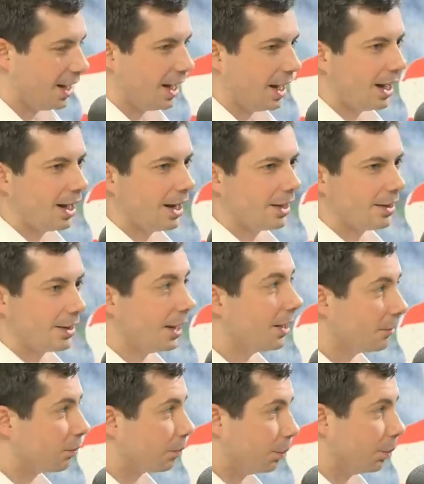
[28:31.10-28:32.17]
And
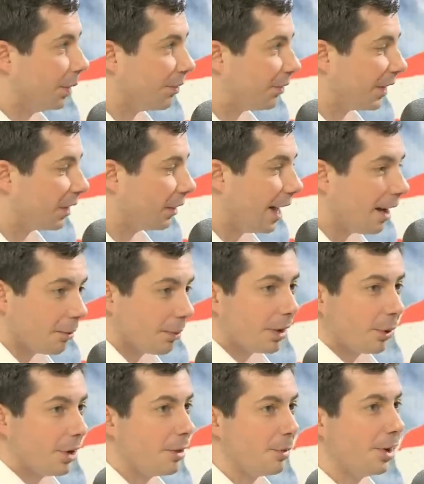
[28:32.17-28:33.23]
then we figure it out. And by
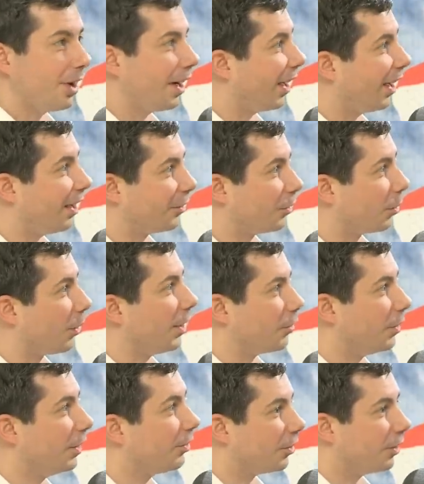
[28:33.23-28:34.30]
the way, America has a great
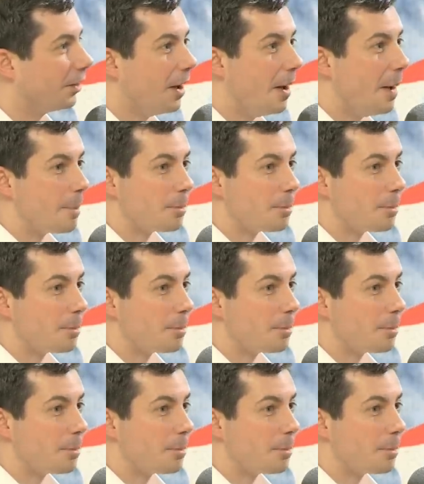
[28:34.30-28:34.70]
tradition